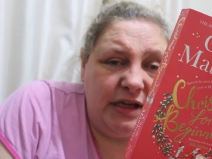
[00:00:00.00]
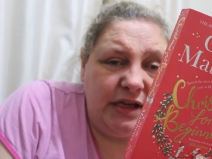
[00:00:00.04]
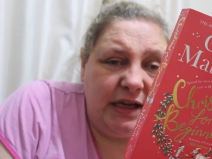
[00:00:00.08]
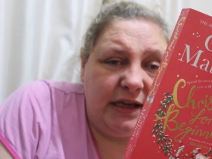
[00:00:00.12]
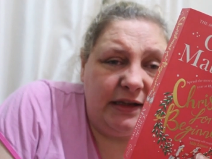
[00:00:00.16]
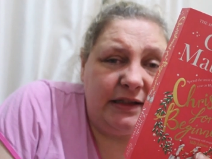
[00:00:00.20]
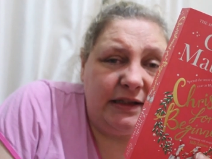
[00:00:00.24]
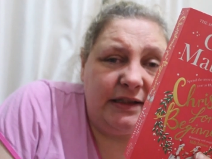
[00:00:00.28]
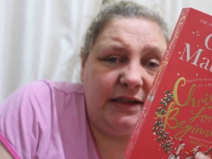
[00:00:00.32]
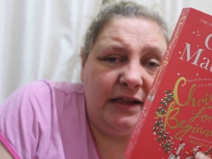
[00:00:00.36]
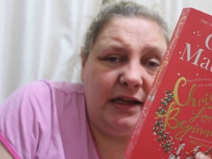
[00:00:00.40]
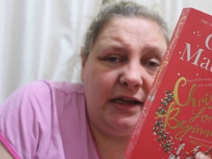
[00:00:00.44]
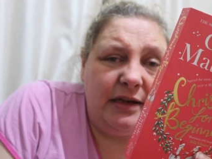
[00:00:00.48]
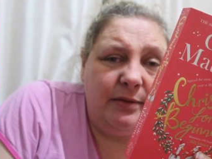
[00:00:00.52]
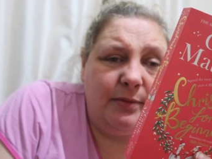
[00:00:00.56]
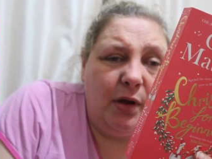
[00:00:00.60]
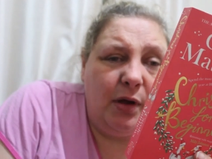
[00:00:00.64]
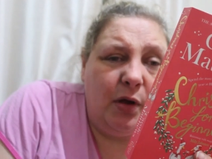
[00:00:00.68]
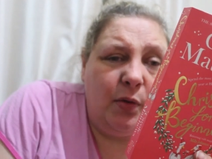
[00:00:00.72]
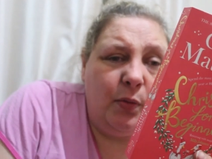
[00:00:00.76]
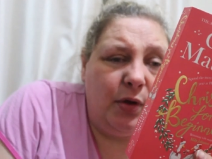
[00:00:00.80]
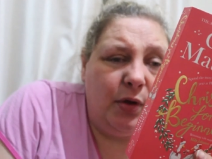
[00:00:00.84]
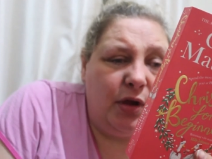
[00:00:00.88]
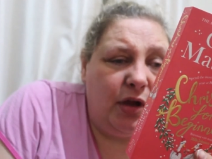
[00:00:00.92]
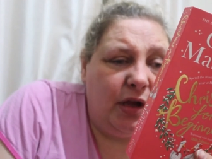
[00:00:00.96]
near, the team
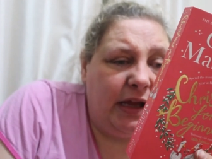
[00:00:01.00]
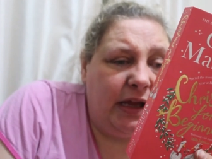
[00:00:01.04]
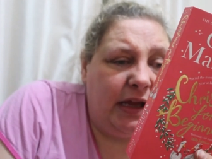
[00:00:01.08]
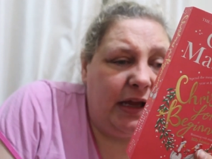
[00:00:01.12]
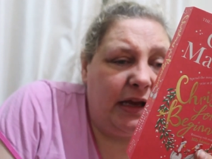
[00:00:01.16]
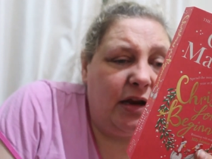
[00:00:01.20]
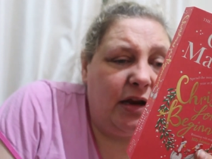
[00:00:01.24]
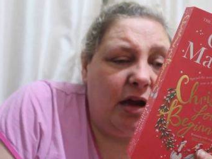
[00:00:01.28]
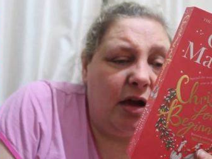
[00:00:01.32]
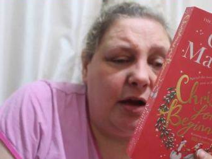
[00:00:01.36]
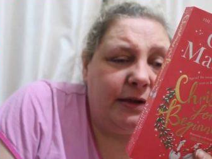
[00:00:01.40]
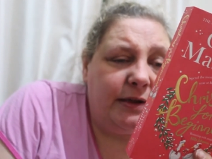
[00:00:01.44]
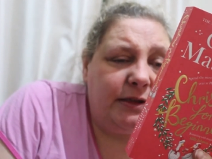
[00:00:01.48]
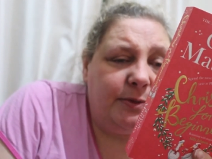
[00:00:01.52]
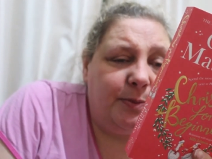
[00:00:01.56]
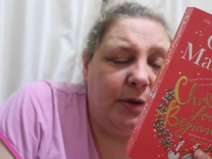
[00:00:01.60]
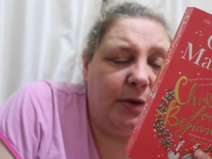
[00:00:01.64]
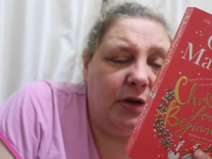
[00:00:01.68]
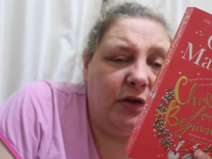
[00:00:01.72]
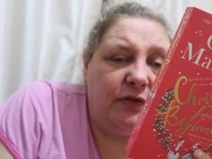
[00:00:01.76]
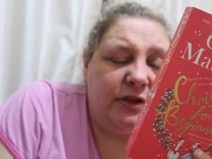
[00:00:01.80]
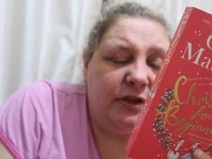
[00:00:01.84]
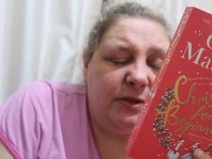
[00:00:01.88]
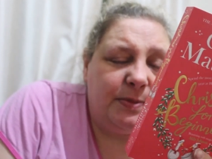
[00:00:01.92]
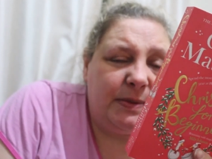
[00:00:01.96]
are working hard to
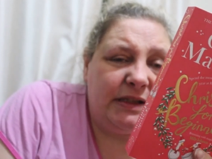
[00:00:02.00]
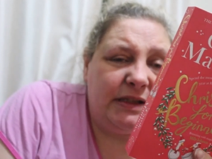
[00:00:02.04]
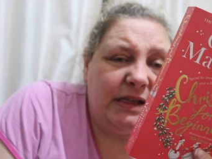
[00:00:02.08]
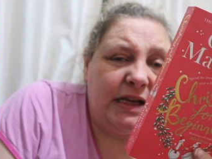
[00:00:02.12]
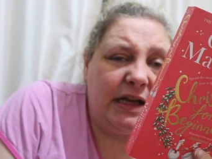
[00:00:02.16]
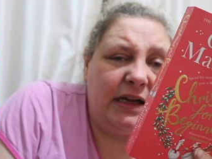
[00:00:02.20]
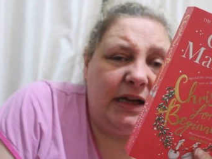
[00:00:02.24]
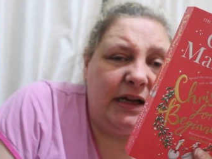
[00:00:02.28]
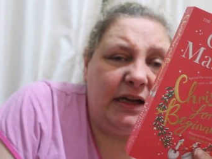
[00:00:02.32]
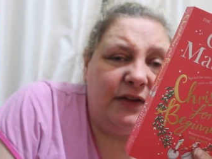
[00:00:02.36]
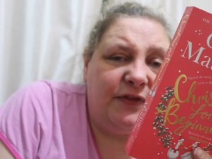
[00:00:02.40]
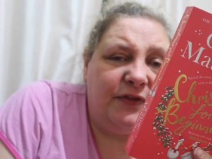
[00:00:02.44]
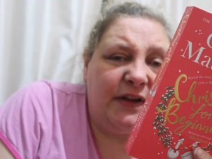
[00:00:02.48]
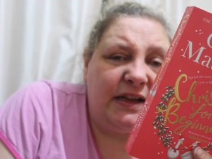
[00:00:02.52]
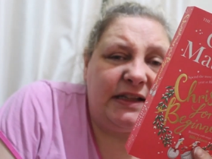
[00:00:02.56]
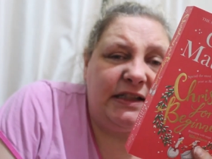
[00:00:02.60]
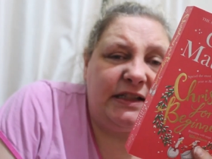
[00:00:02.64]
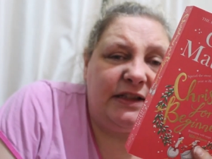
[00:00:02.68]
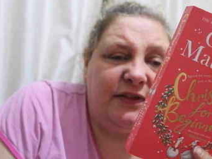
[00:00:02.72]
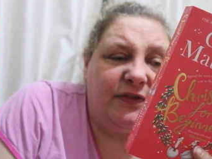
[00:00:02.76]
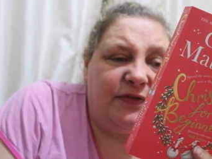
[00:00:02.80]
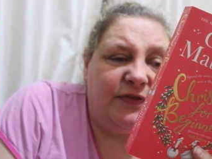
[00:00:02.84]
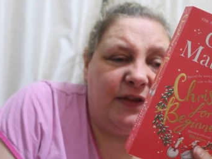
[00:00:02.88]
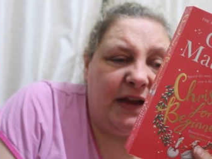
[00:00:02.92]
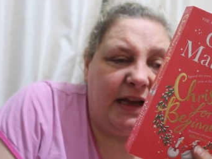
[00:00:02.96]
pull off a spectacular
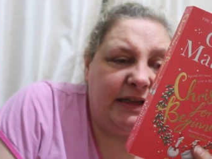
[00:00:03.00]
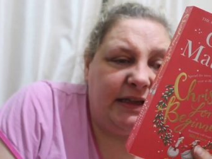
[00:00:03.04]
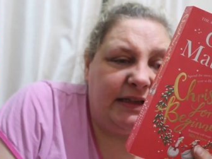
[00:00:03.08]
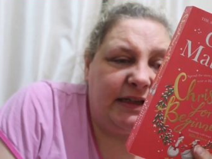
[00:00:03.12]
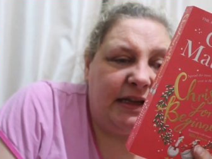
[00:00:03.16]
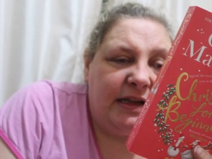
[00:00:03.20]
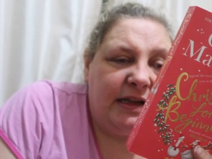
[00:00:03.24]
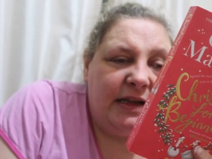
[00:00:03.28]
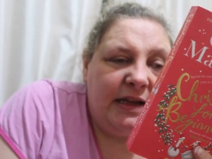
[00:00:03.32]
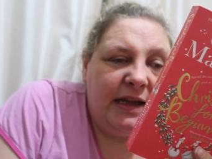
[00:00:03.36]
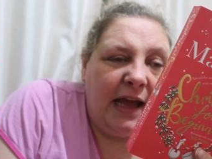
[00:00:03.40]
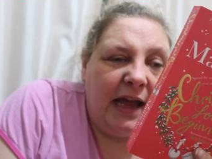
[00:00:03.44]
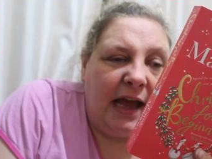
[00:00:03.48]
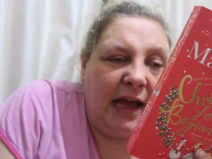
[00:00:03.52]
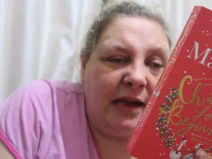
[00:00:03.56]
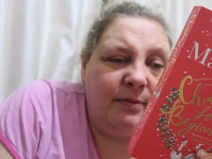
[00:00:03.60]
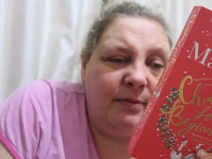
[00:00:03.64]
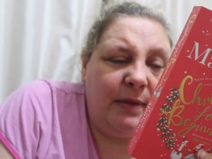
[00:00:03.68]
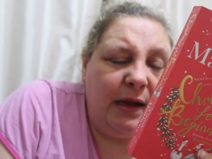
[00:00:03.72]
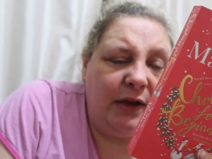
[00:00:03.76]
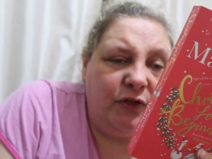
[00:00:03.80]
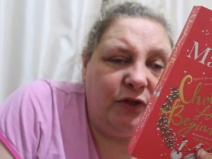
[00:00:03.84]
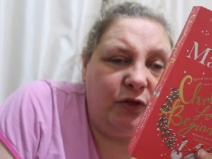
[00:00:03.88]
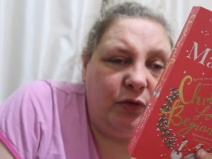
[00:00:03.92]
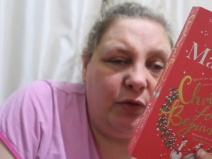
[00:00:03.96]
festive fete and
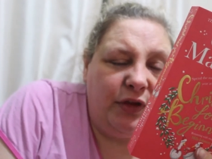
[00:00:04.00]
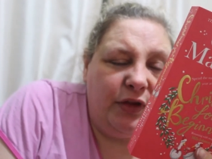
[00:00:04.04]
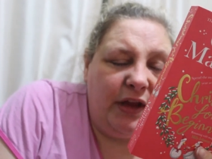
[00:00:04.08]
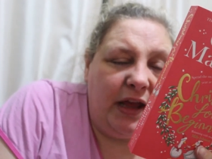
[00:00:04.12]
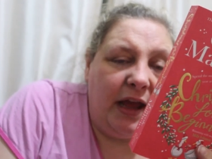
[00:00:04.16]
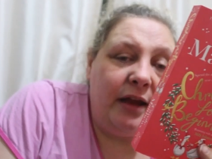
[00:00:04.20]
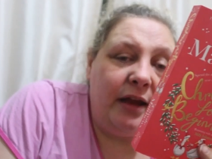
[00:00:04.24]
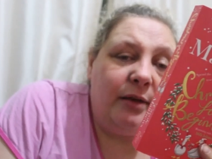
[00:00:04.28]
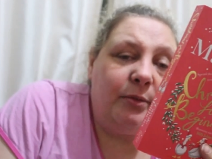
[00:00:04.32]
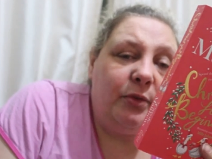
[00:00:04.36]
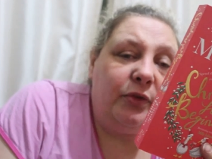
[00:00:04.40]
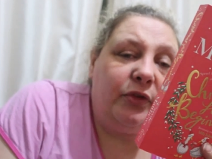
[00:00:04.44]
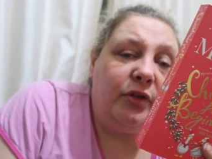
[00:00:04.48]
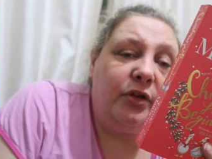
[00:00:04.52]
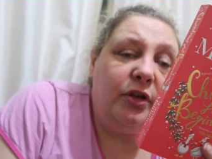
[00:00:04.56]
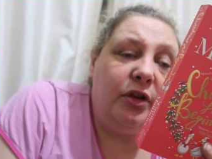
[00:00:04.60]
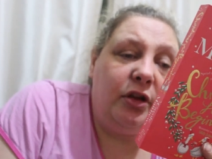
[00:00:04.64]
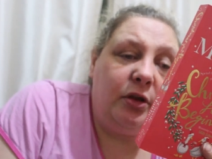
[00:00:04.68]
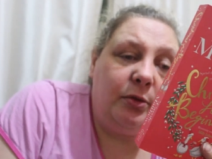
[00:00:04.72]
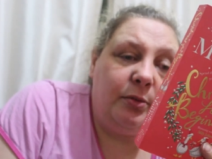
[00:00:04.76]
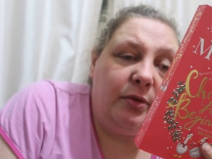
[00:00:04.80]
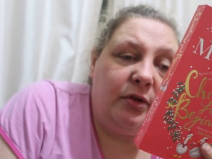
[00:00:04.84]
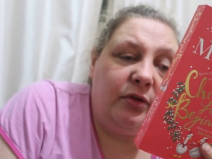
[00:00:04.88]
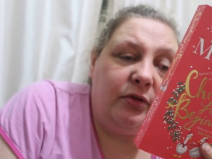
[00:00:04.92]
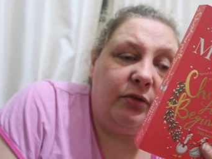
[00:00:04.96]
make sure the animals and
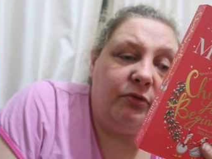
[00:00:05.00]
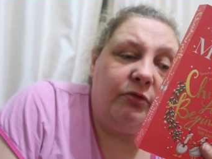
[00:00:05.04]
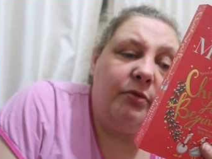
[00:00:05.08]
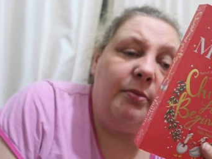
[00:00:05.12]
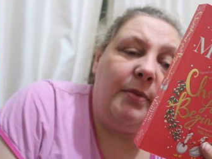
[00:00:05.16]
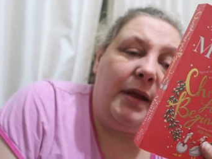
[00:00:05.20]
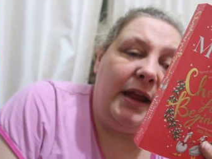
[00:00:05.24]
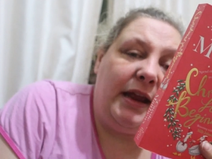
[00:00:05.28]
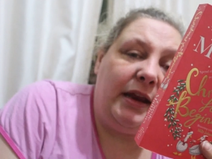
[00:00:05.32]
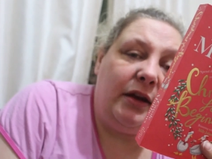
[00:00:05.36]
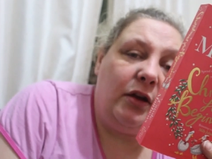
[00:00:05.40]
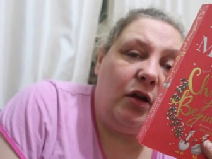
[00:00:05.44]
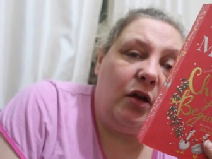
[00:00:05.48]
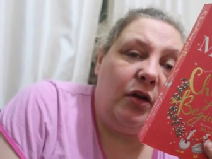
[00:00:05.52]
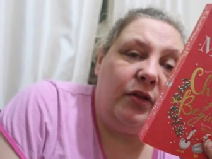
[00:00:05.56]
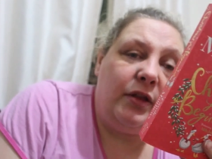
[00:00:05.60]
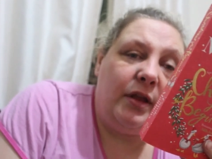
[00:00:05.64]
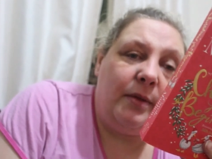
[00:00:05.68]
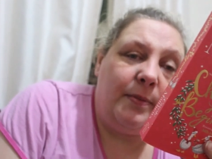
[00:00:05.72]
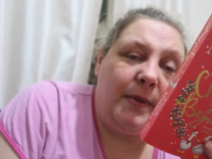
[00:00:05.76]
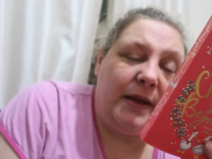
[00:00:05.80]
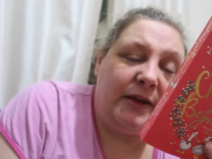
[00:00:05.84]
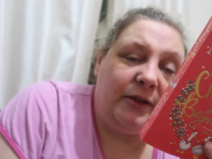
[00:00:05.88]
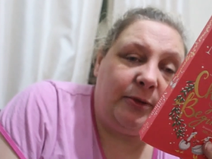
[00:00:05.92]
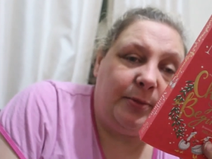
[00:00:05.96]
humans remain on
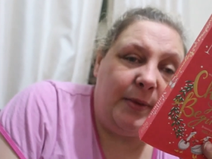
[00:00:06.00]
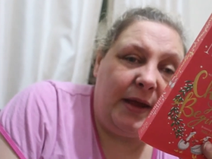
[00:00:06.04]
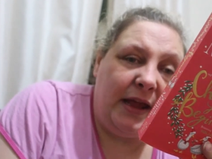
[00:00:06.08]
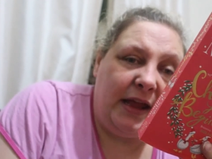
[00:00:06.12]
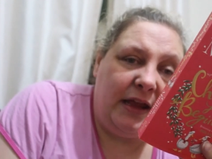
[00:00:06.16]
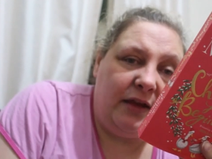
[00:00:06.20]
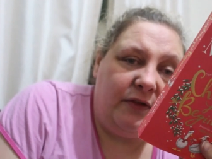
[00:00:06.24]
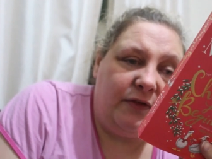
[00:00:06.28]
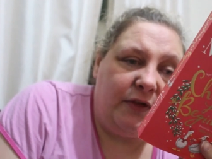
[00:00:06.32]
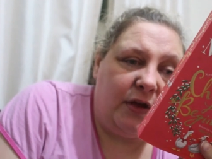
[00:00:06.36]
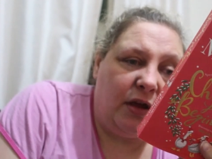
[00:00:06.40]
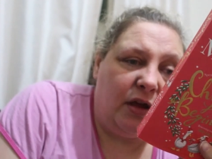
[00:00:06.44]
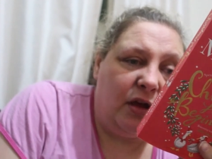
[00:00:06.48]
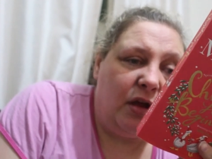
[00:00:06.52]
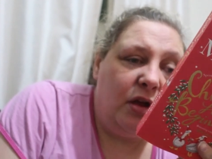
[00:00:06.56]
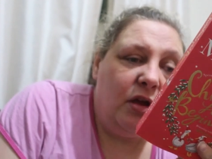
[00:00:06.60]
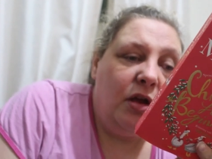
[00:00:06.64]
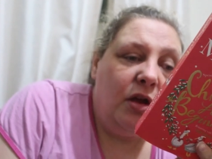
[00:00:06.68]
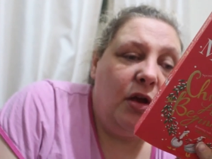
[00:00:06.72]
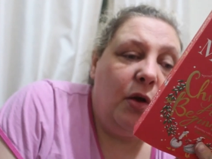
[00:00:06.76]
their best behaviour.